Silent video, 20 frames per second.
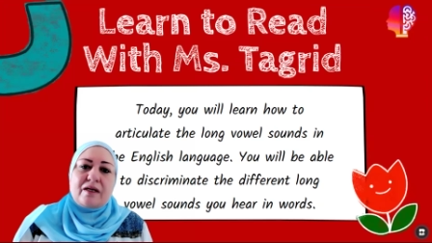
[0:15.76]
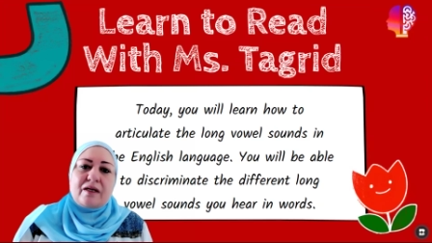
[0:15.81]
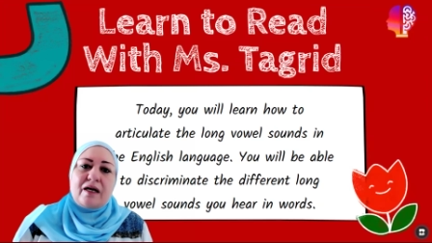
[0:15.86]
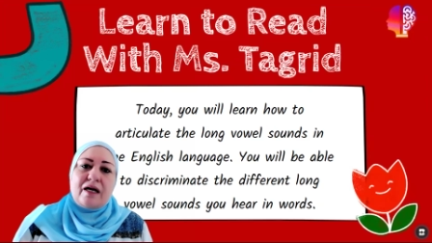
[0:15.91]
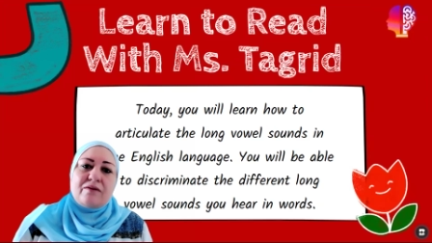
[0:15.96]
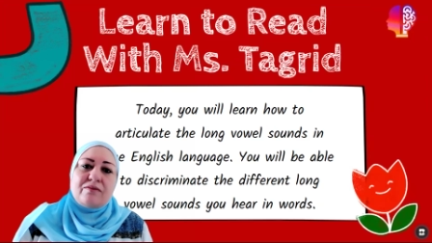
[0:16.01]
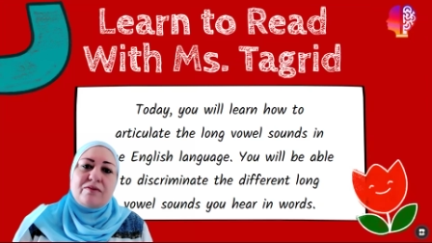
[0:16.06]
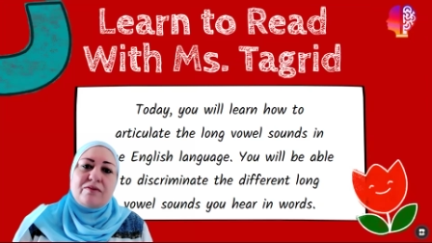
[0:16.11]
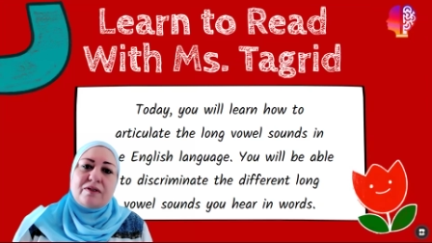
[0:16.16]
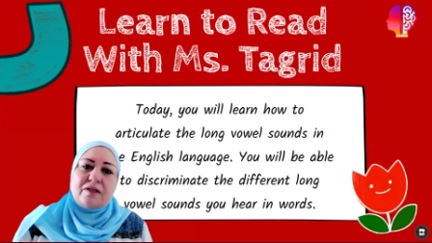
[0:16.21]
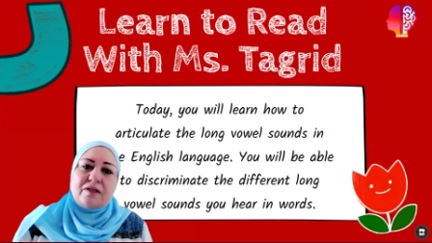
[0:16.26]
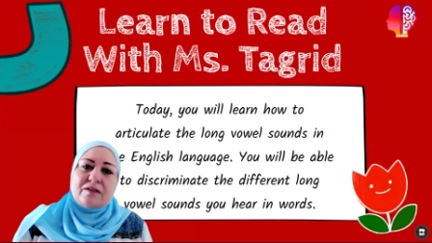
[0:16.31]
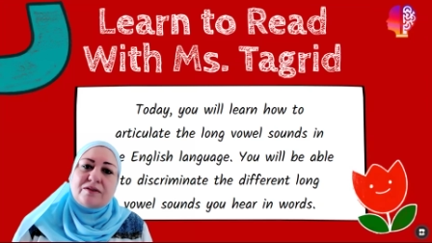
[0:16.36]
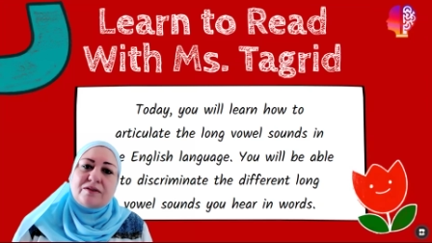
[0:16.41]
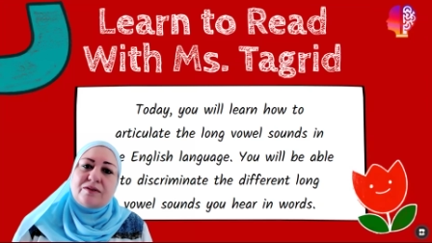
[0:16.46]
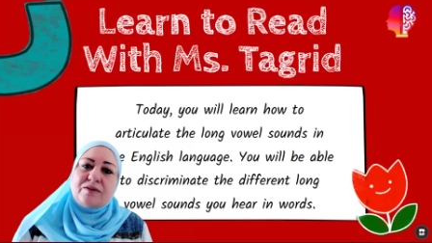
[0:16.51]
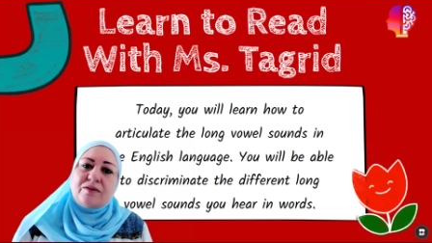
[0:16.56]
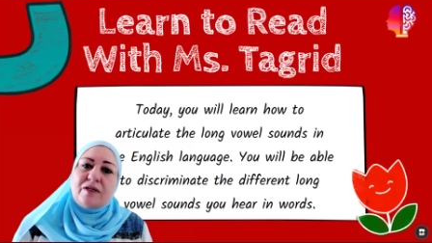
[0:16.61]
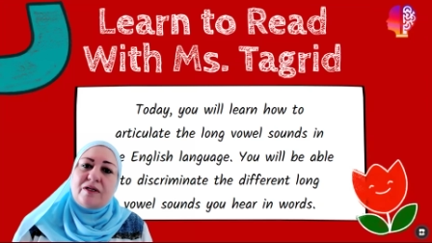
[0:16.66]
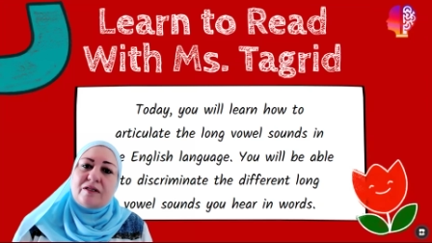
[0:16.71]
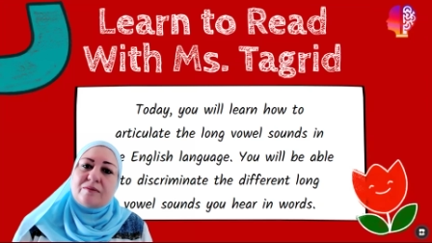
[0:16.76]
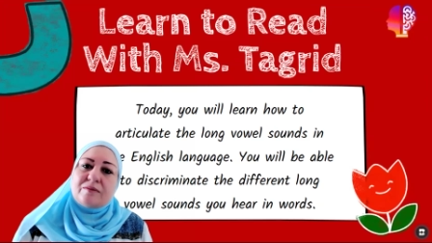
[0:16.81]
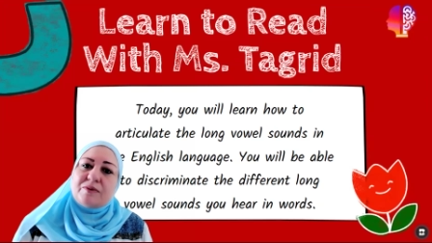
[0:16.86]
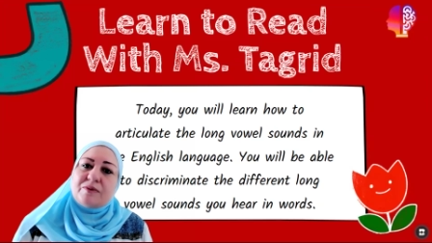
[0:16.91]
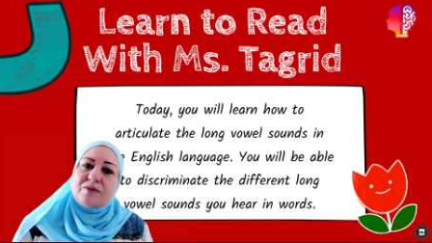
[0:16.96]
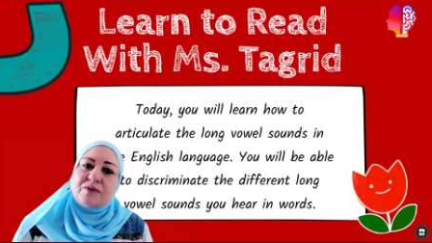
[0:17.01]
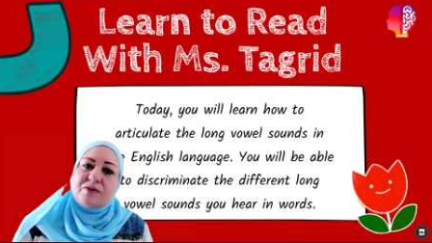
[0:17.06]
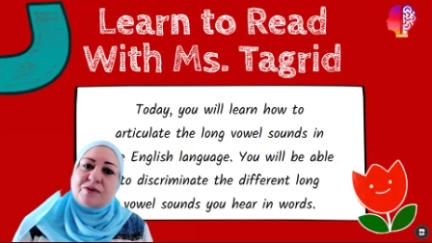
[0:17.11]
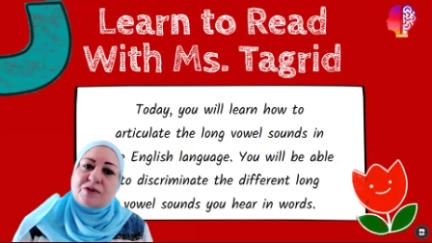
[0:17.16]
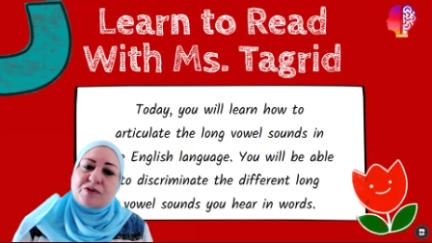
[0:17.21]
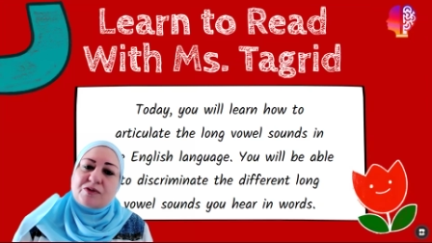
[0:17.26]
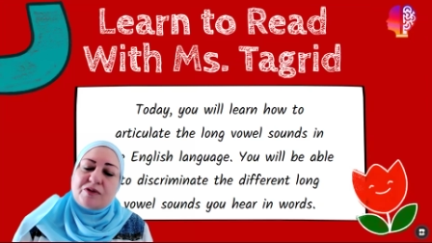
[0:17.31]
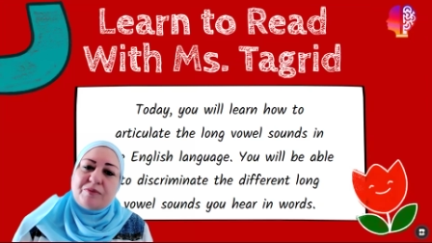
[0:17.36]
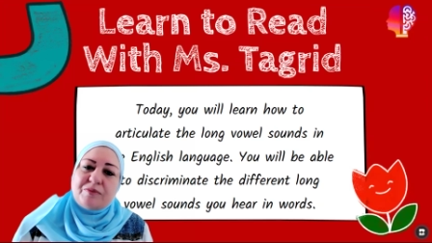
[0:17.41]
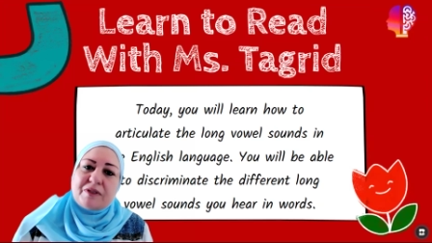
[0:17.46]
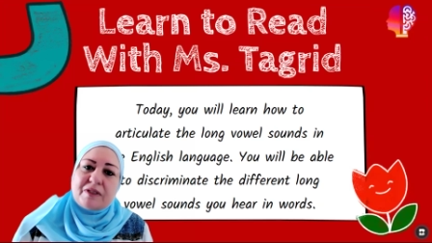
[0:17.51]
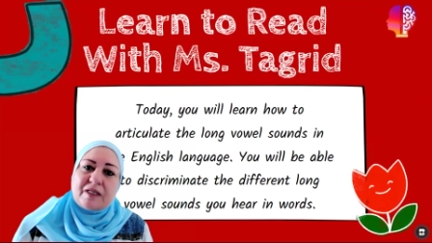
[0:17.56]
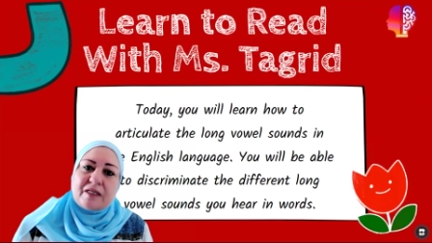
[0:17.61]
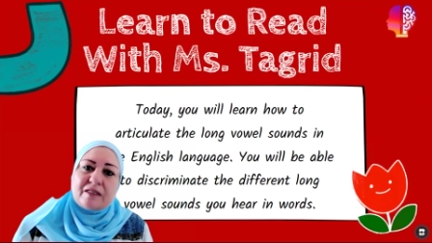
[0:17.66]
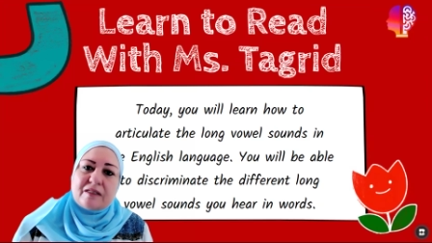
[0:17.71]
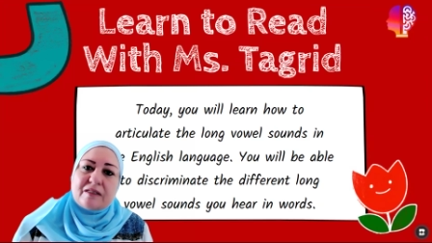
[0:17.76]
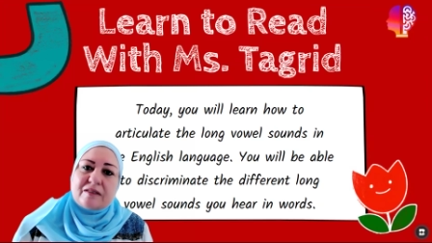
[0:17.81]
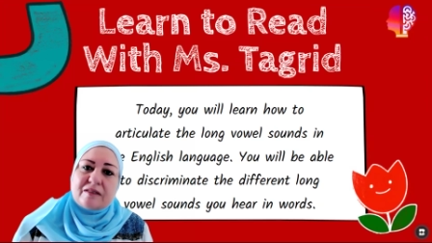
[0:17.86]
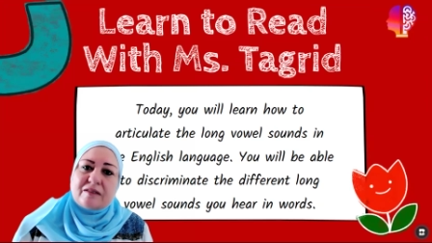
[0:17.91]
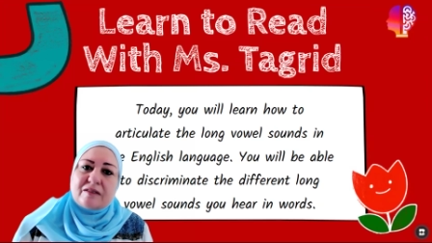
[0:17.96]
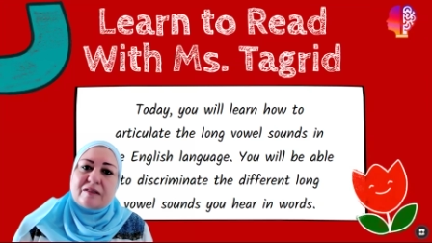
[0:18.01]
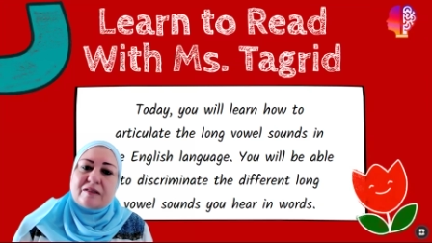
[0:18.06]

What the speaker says: I will also help you discriminate